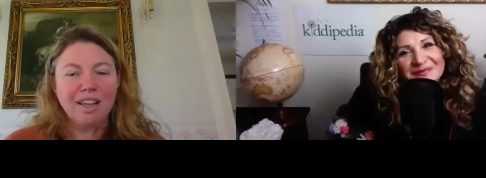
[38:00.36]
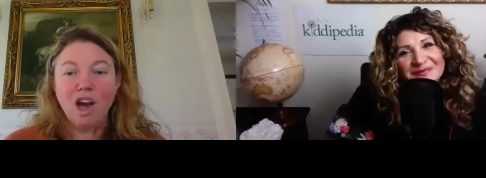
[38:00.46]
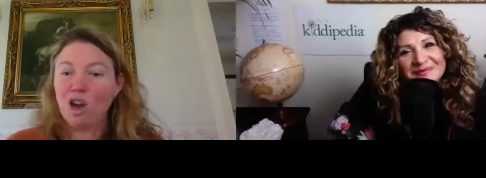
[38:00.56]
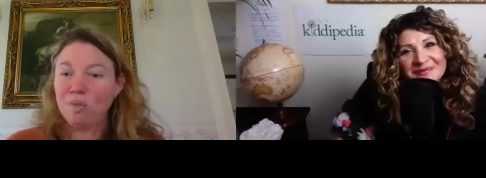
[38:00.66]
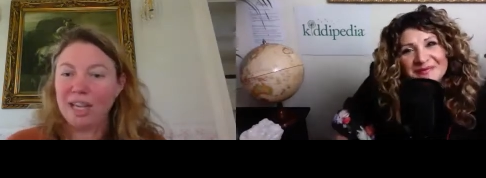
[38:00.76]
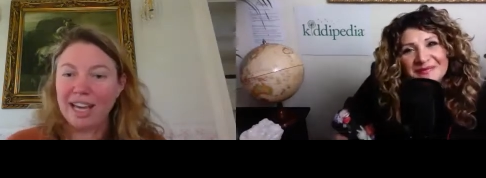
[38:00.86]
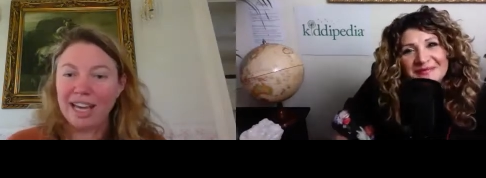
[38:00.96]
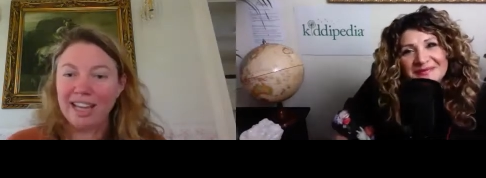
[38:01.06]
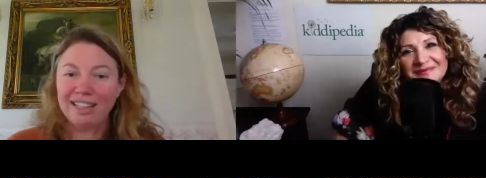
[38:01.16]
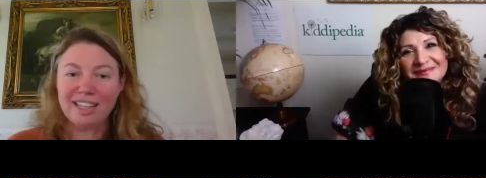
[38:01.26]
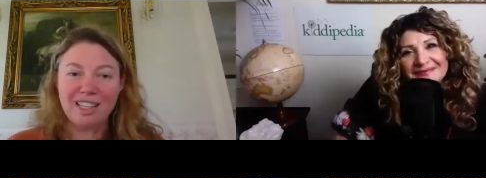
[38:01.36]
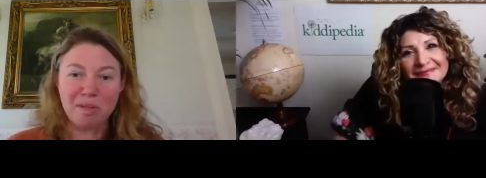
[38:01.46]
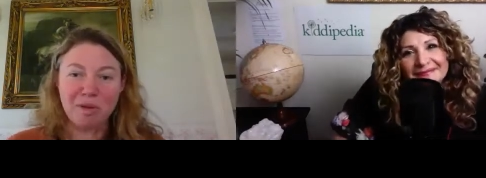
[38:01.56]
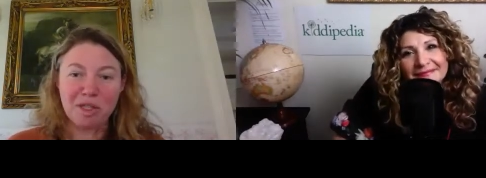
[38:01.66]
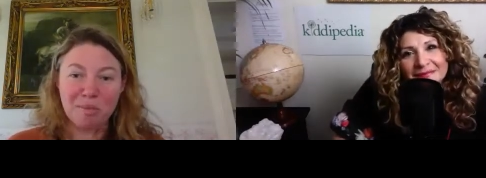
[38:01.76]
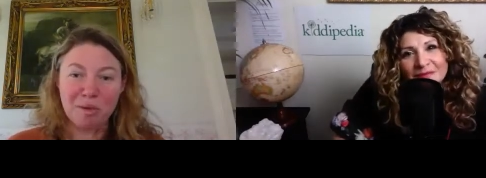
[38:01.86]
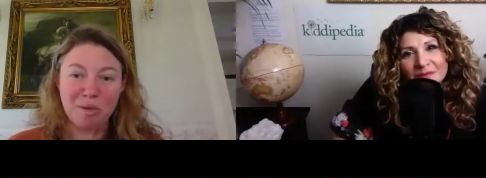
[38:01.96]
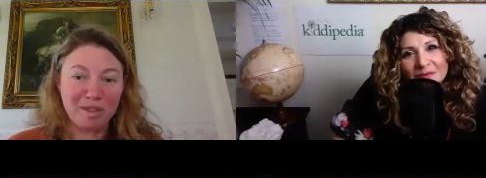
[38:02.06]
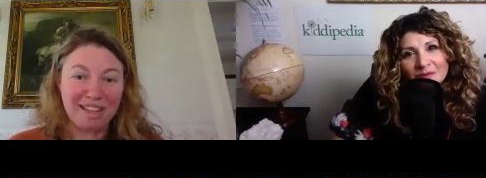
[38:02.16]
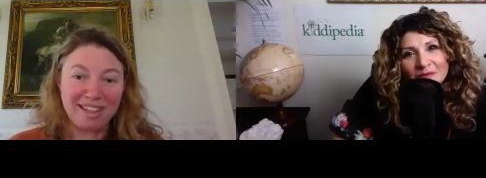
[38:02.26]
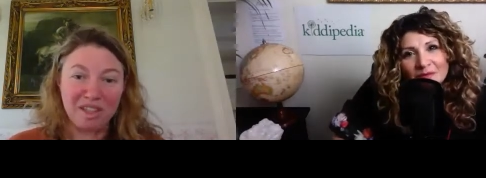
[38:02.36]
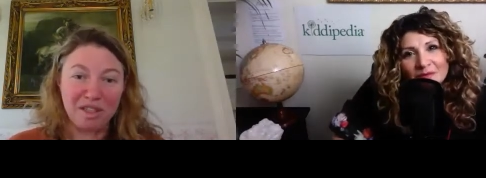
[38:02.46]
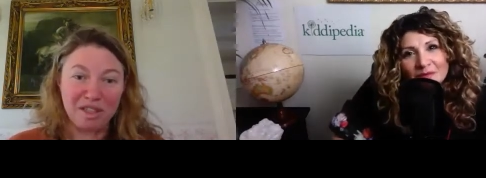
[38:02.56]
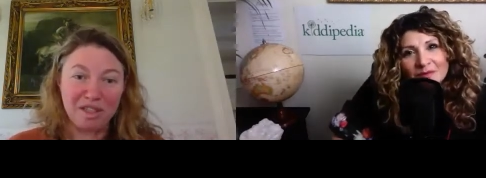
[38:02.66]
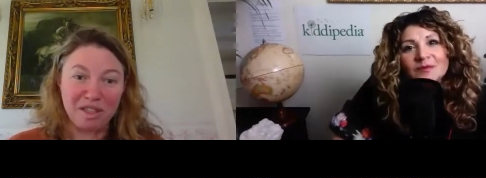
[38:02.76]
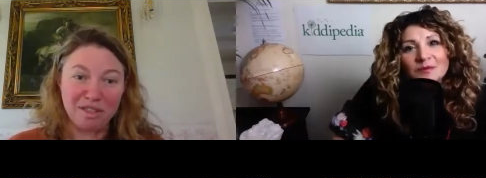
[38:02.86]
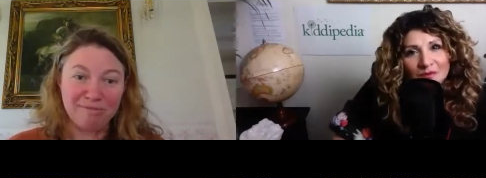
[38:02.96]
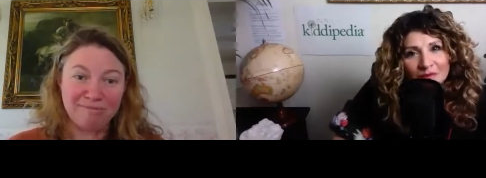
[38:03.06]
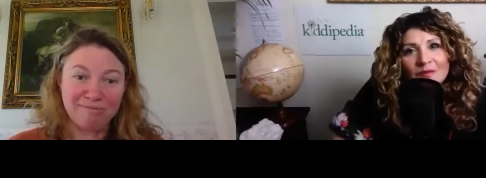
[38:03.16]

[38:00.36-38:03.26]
Speaker 1: Home care is the most important thing that you can do